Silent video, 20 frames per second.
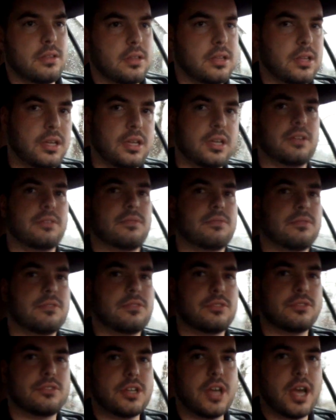The
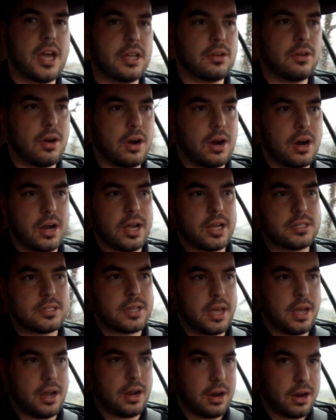Jaguar
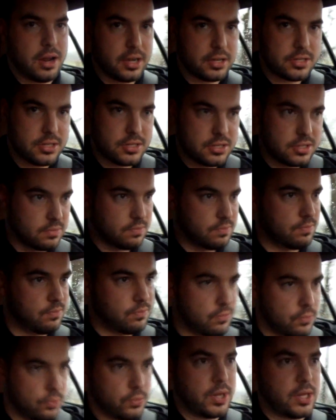XK-RX is a
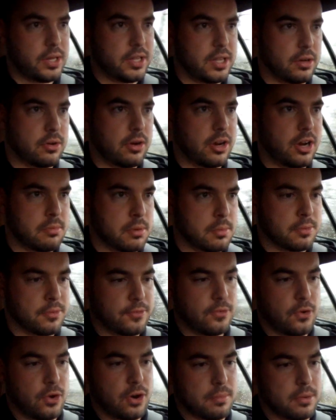really incredible
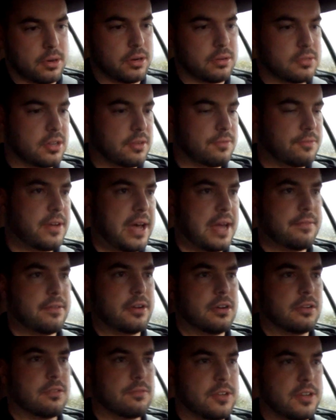performer. They have
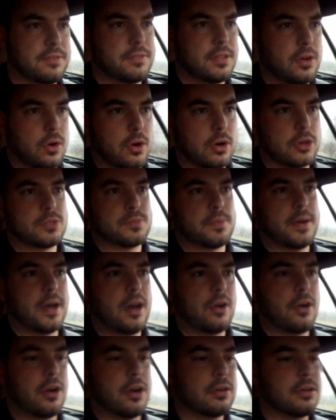550
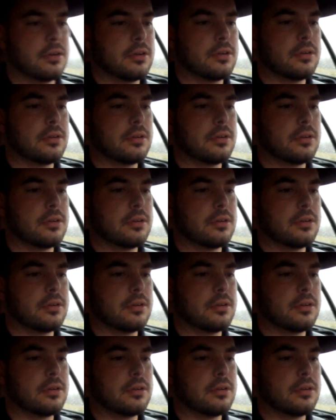horsepower,